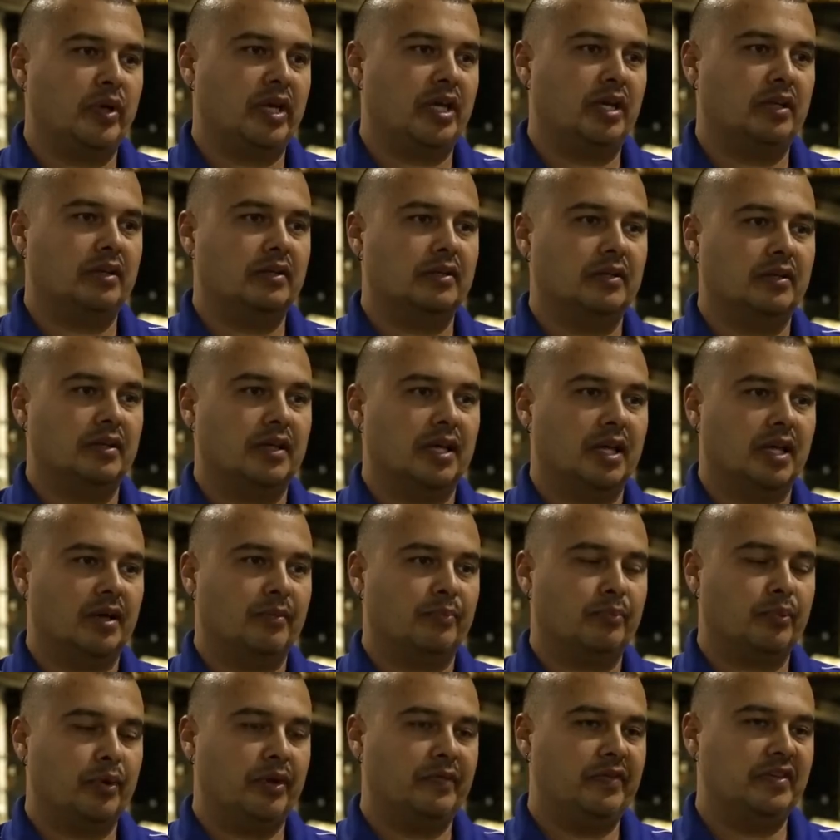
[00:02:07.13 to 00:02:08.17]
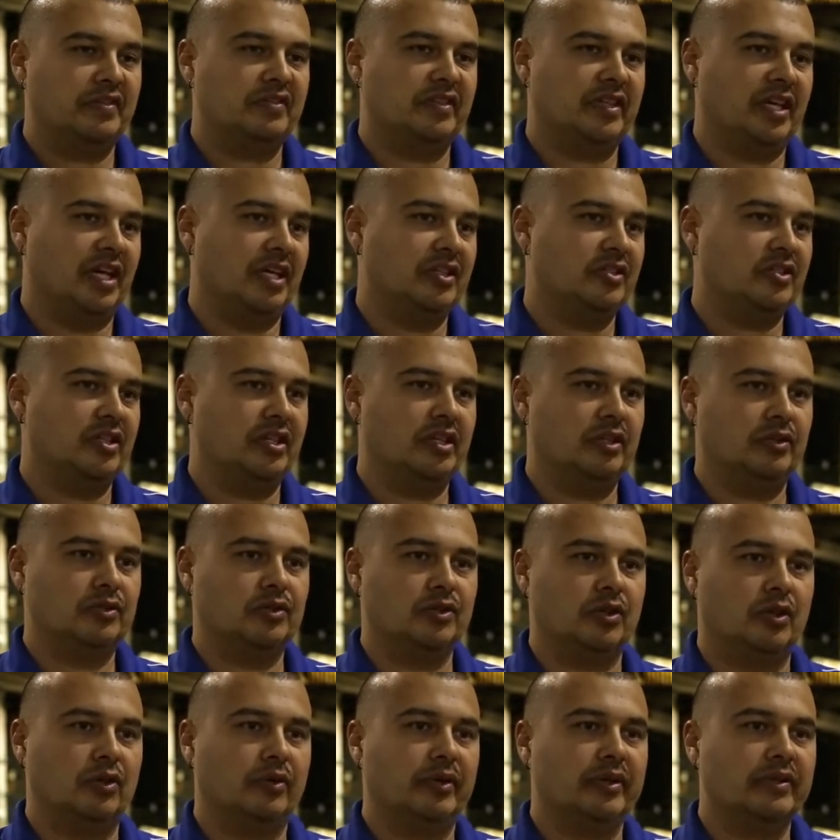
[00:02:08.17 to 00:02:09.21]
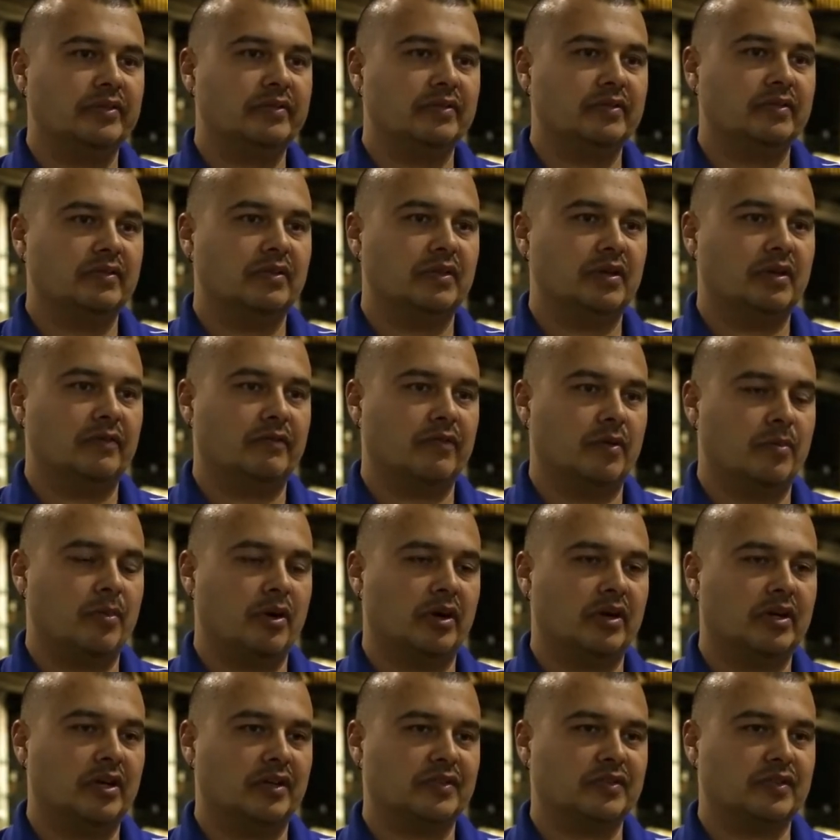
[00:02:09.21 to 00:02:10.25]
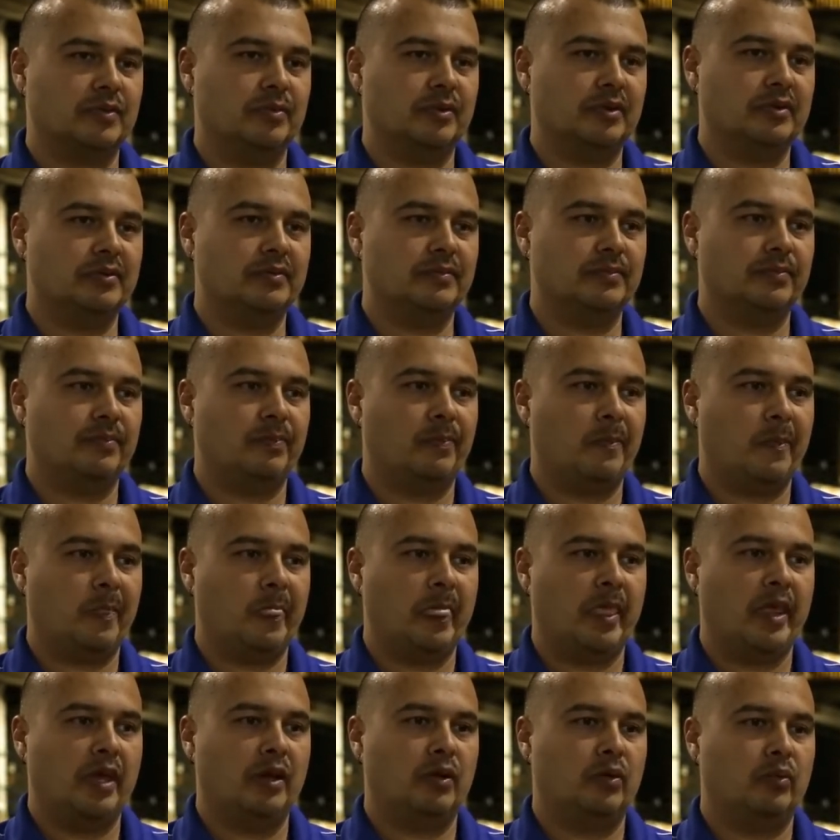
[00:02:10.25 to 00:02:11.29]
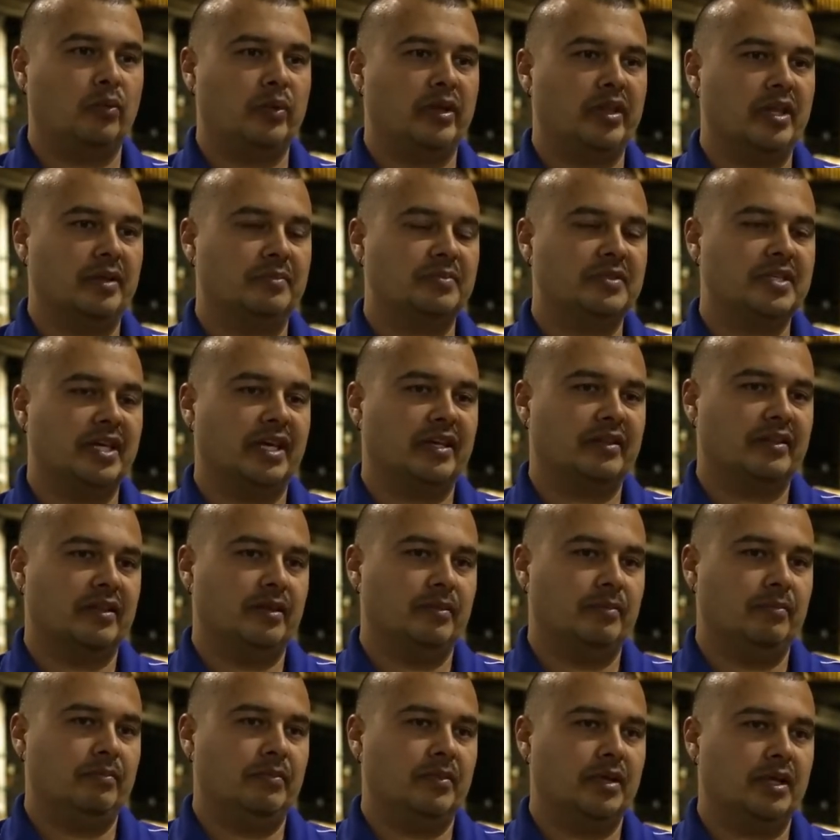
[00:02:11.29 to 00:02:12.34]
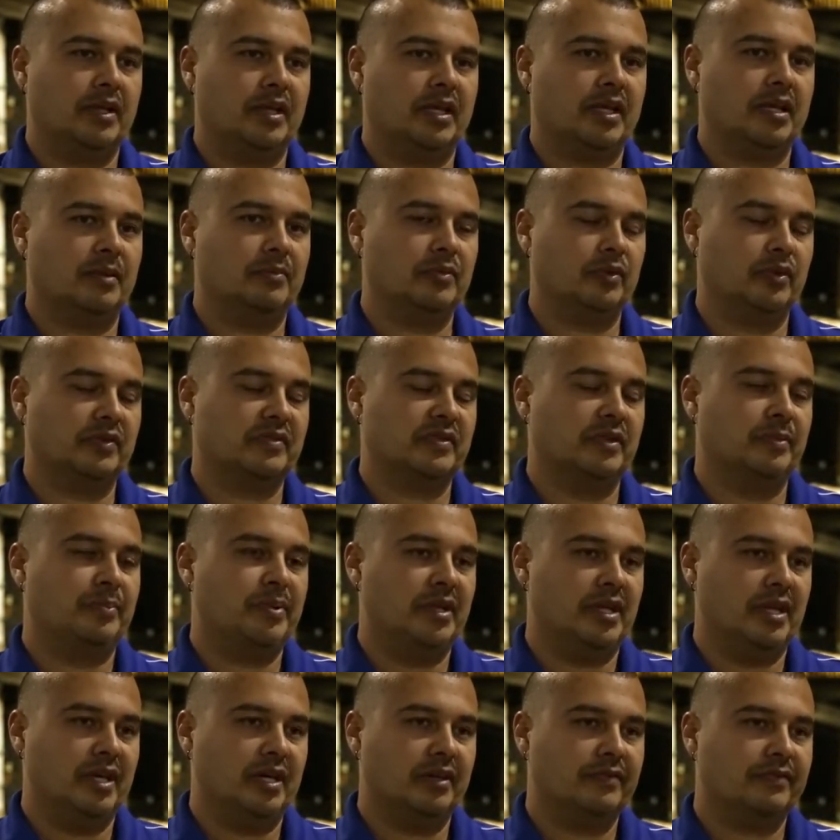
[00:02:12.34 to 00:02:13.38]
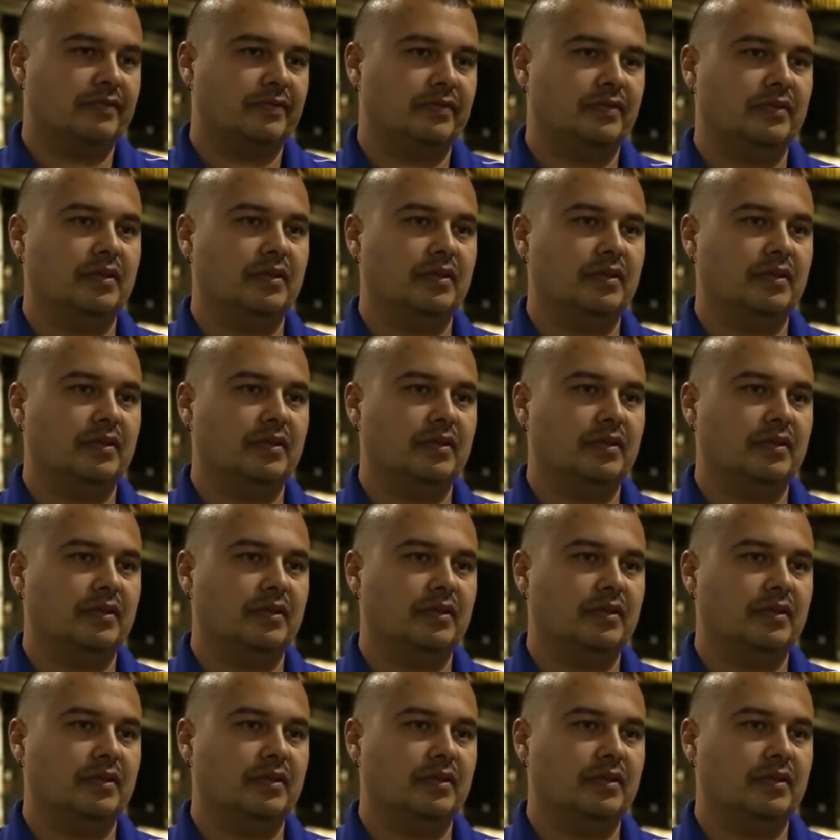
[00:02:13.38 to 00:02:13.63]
We get previously engineered drawings from our customer. We then take them, they come to us in a PDF.